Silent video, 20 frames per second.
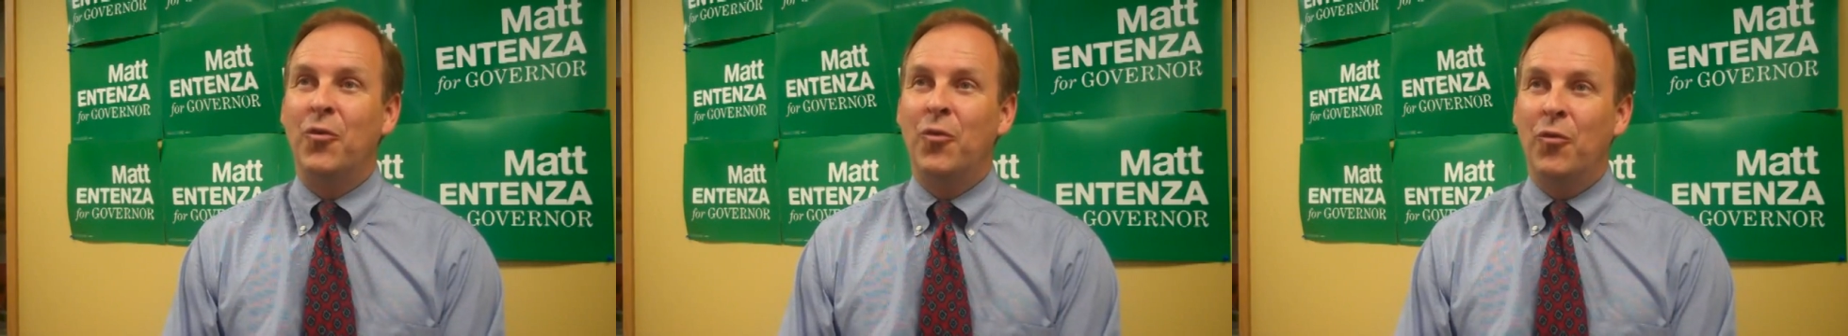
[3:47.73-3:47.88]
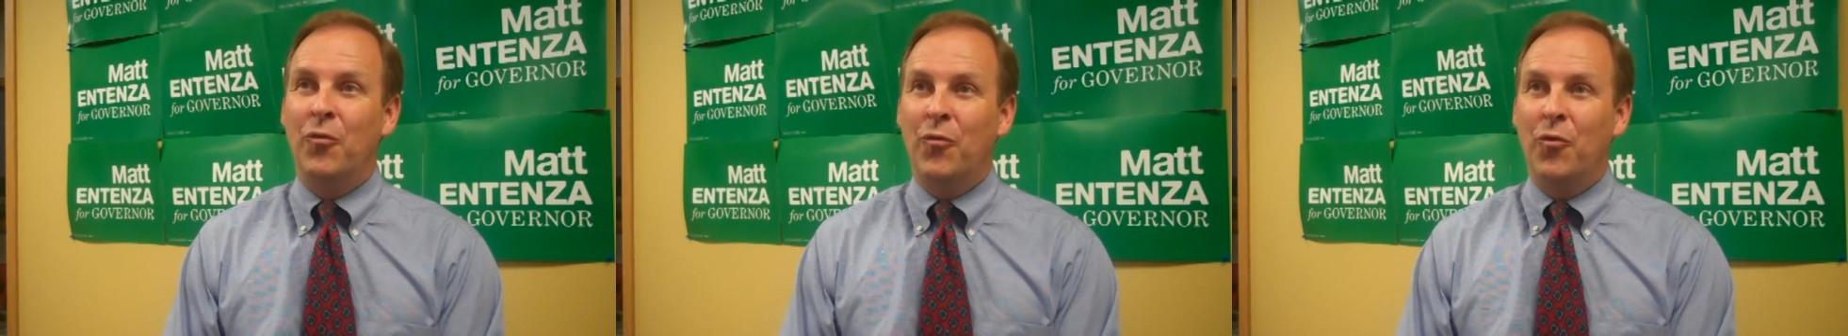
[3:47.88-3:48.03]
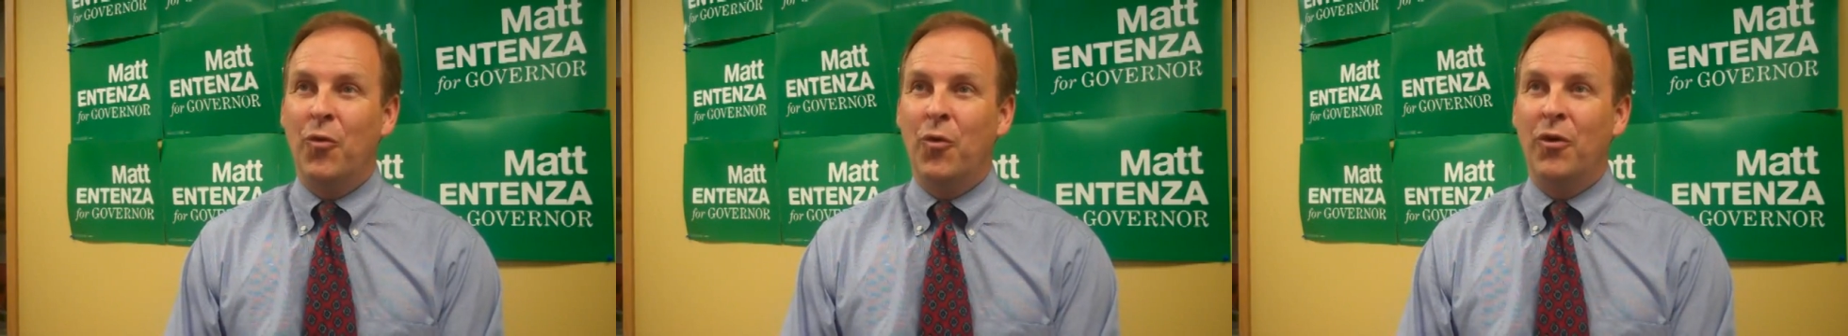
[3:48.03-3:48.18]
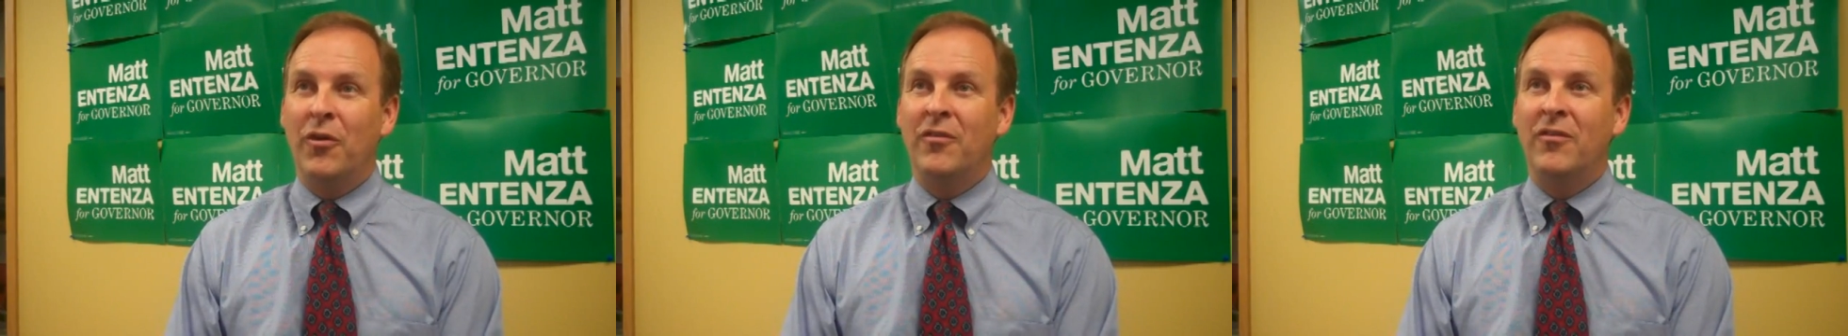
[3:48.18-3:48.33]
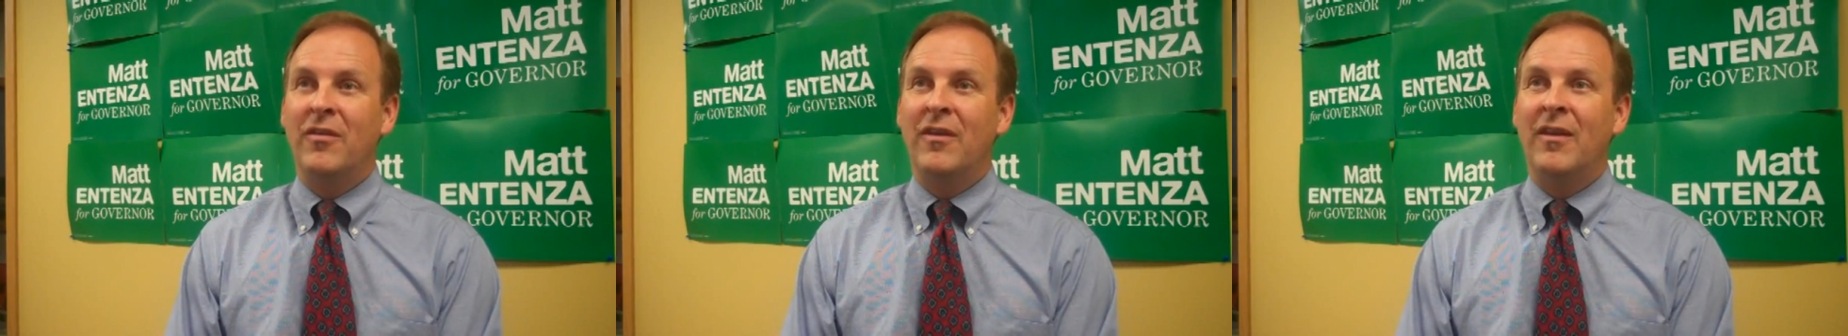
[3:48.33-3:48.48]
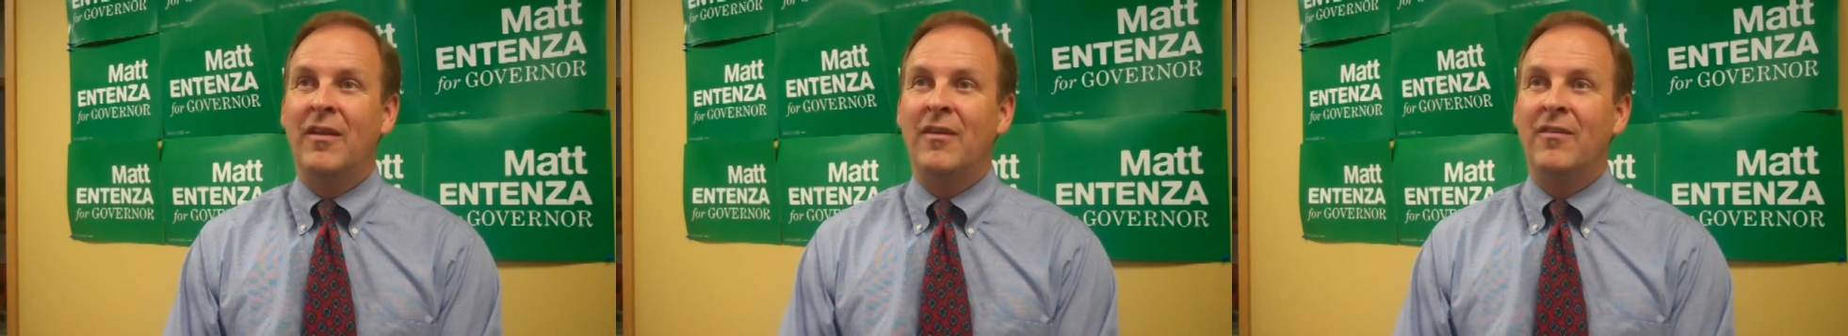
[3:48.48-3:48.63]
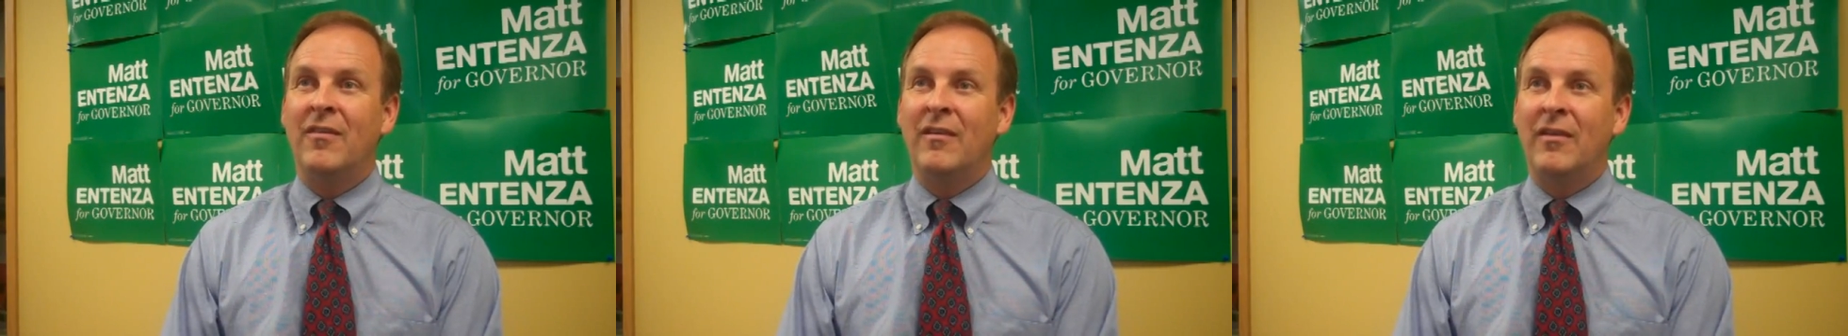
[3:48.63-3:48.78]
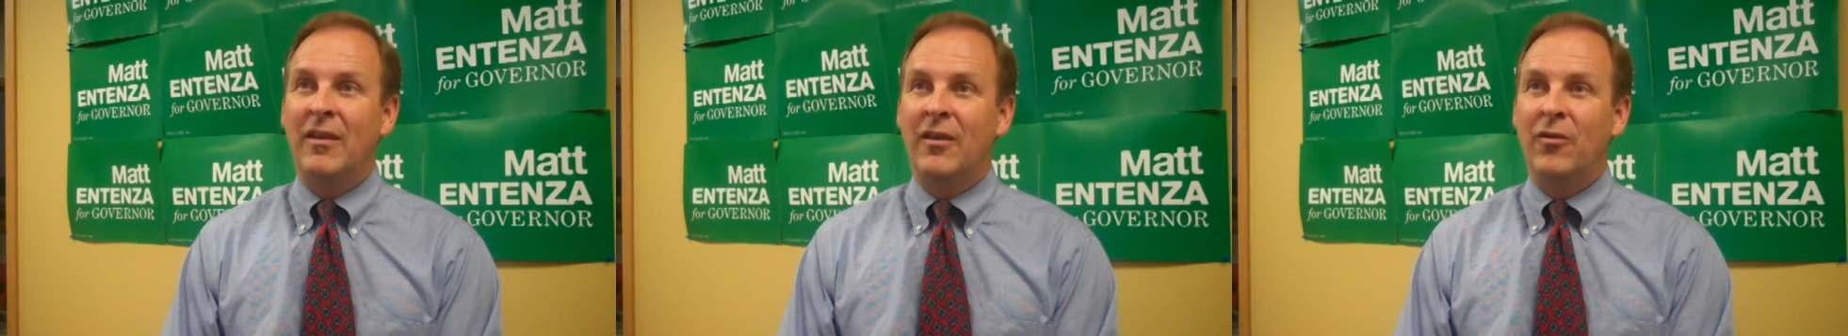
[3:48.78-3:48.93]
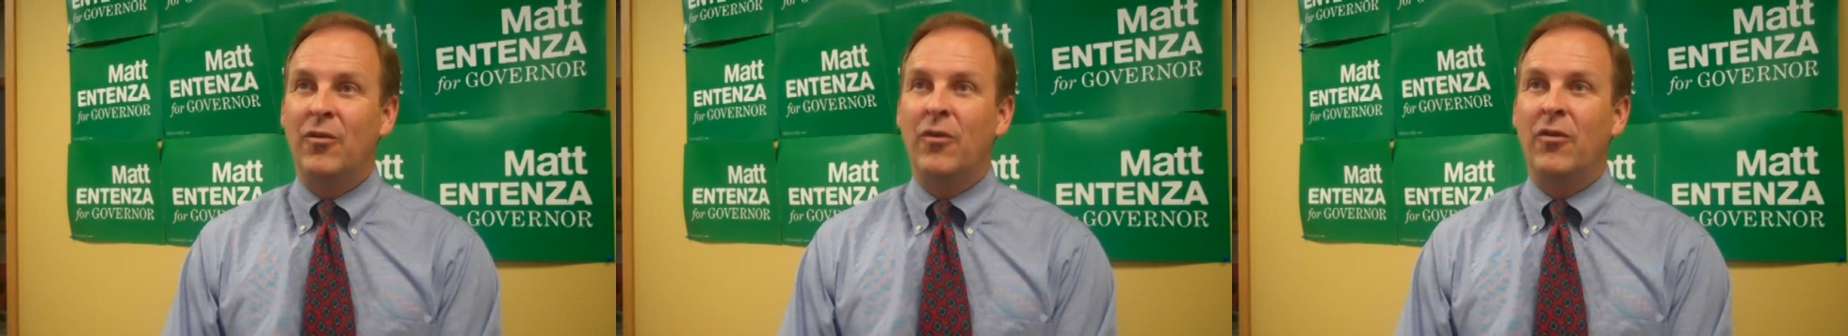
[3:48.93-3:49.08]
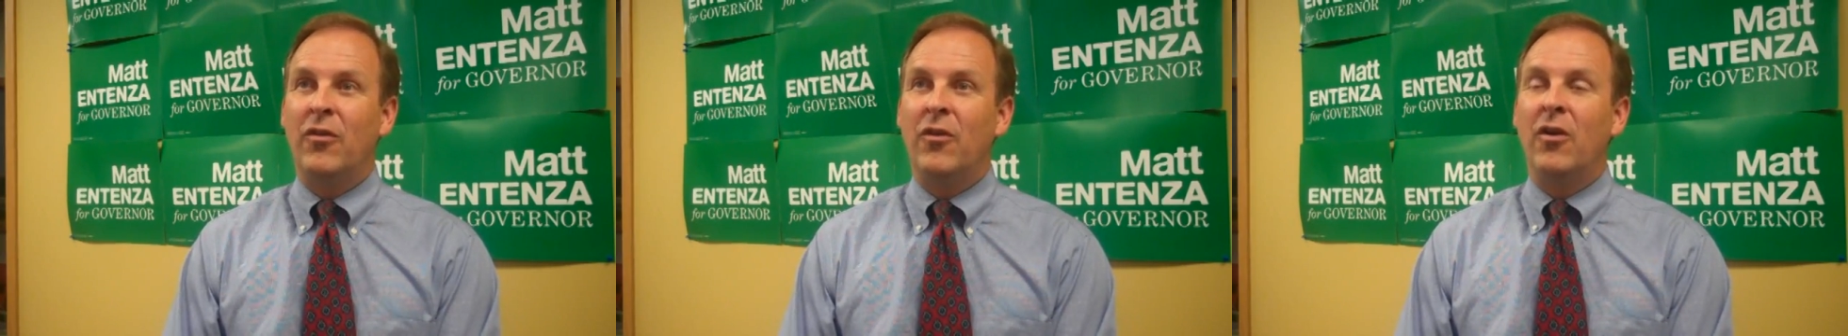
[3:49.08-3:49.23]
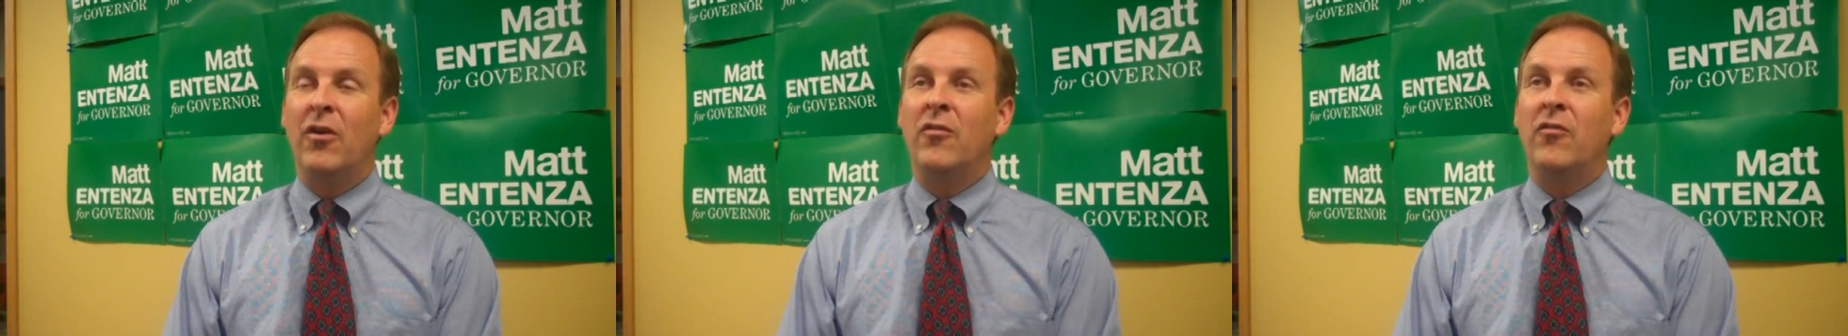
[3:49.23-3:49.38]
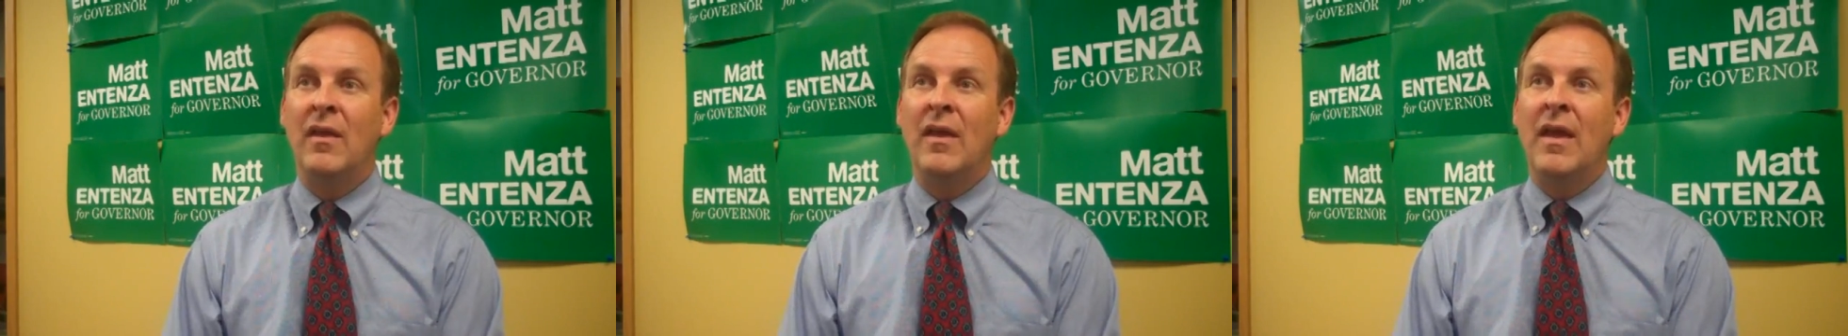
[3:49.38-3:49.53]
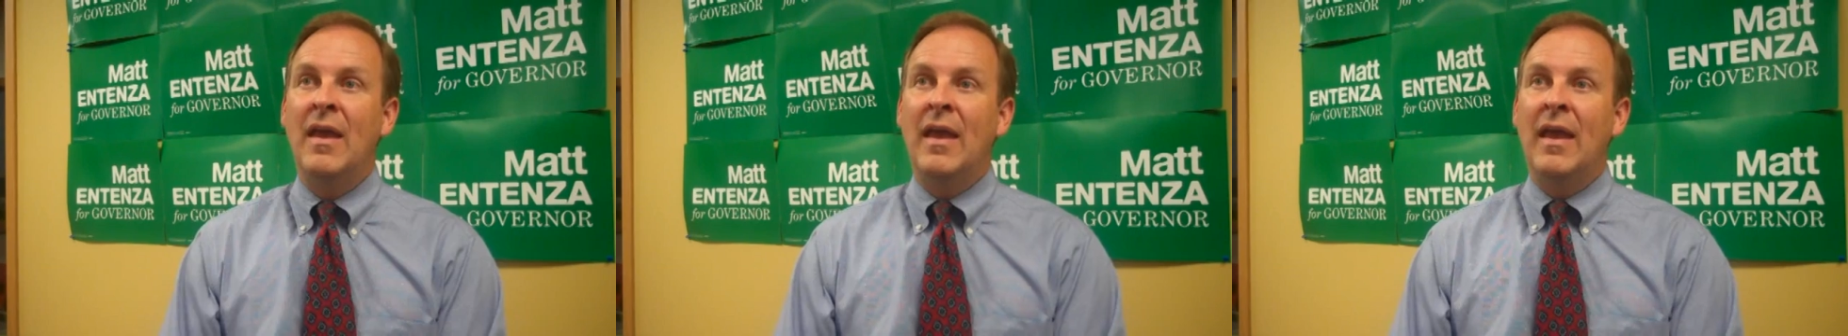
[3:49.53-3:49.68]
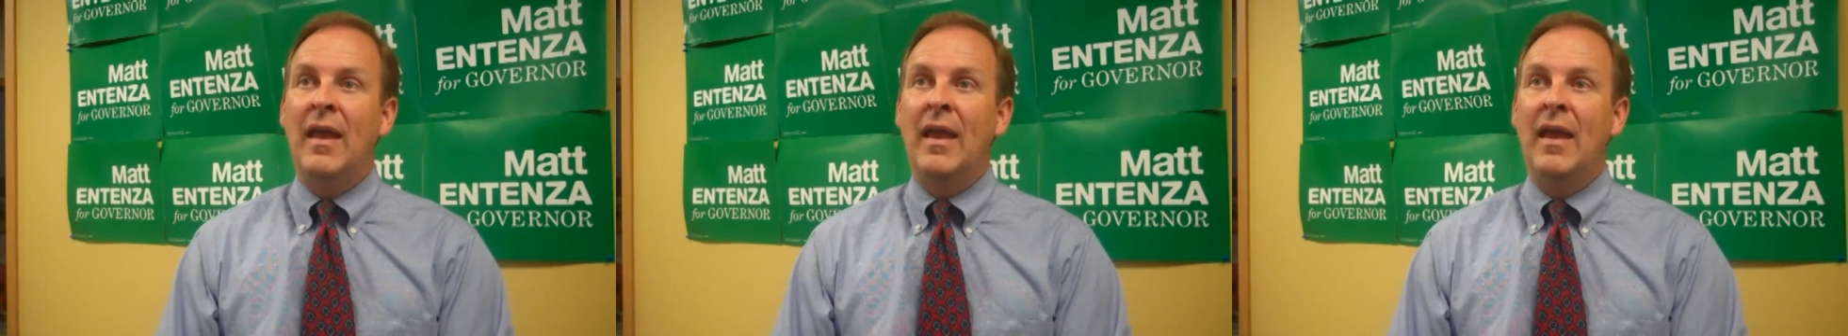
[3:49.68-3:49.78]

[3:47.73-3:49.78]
who of course is a leader in the arts.